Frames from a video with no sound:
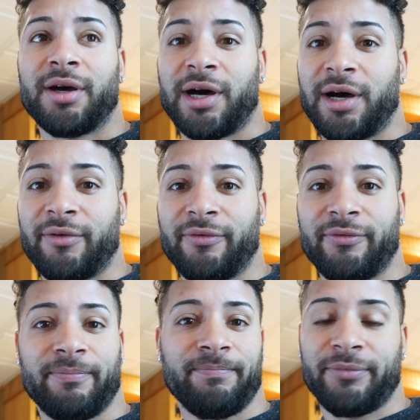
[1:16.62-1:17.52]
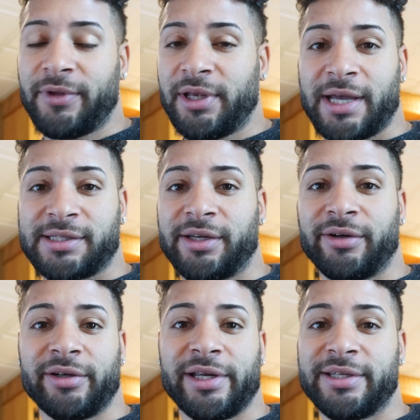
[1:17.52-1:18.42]
of
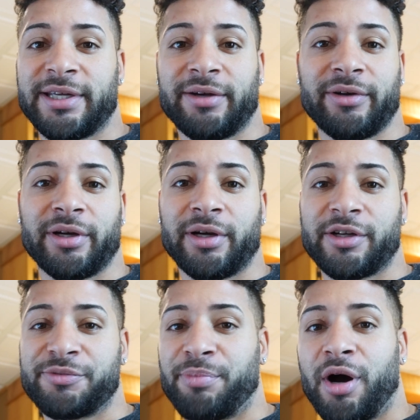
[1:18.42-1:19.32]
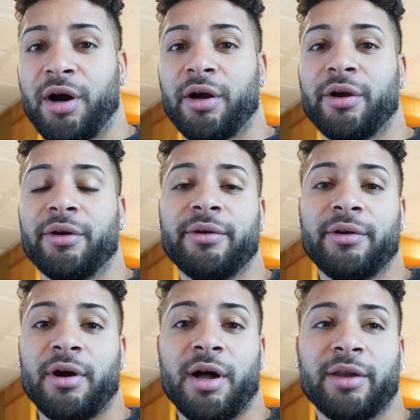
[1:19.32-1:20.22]
exterior, interior, his barn,
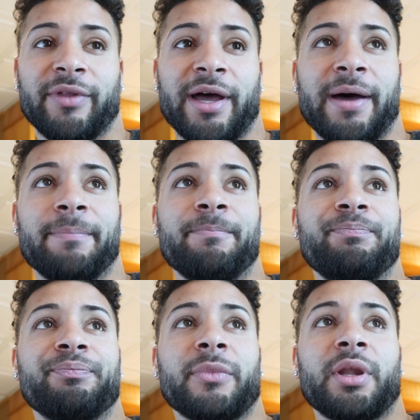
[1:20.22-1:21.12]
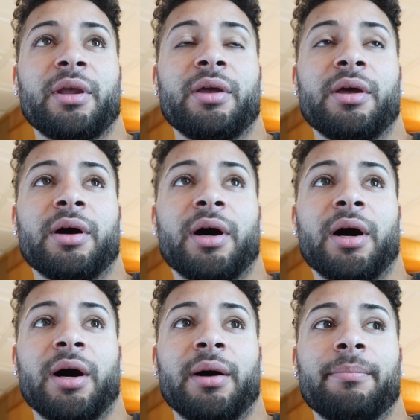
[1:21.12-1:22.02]
all of that.
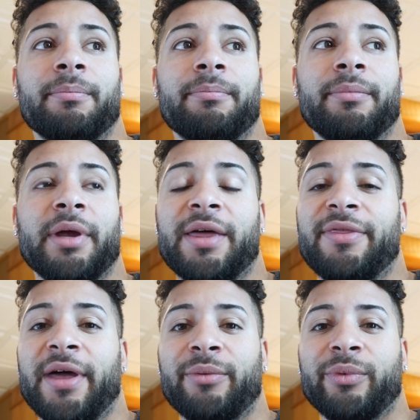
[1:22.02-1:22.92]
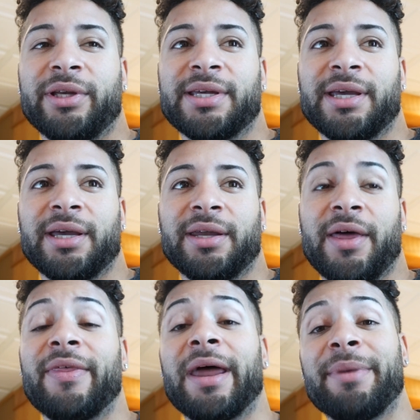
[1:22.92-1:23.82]
And
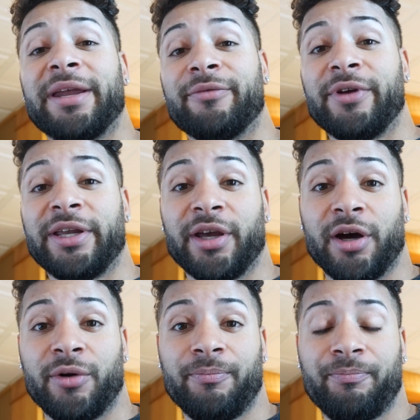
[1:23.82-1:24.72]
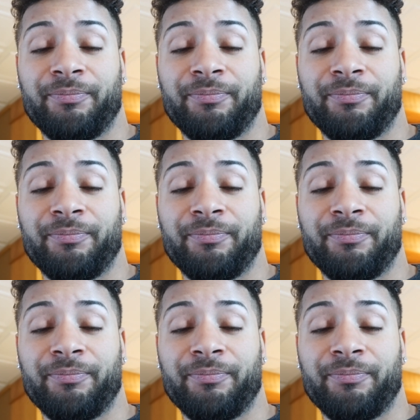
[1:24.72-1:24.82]
then I made a video